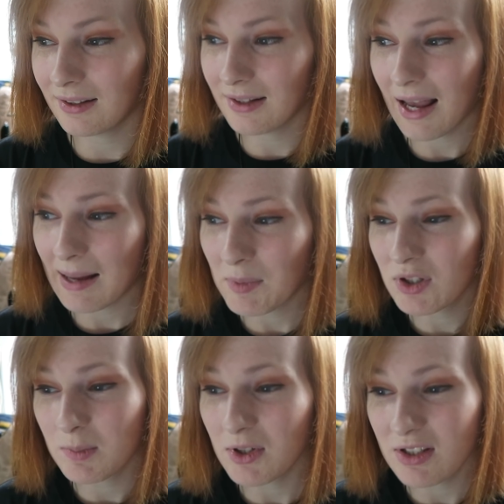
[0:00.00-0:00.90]
yeah, I'm on
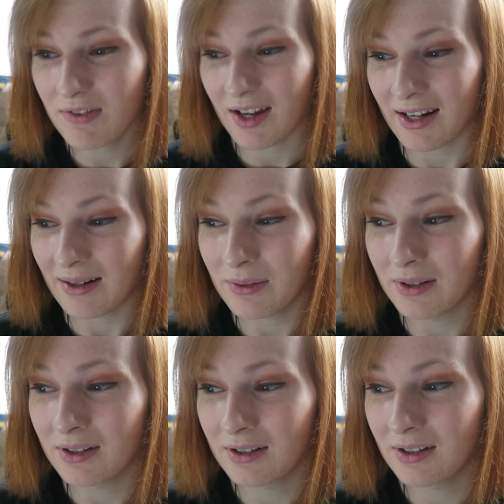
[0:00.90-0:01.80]
Spotify now.
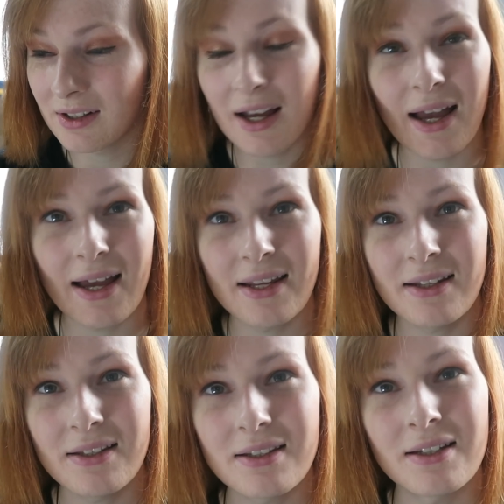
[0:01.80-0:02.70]

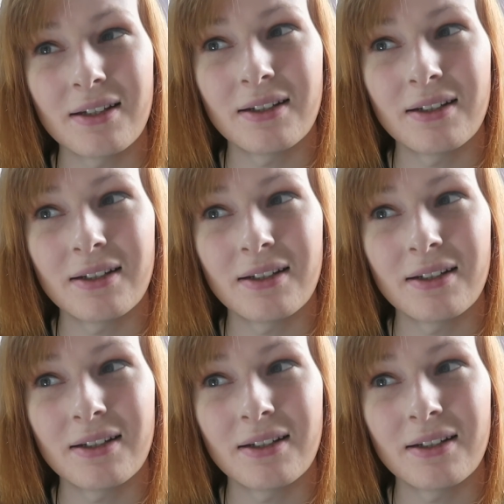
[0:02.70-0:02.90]
And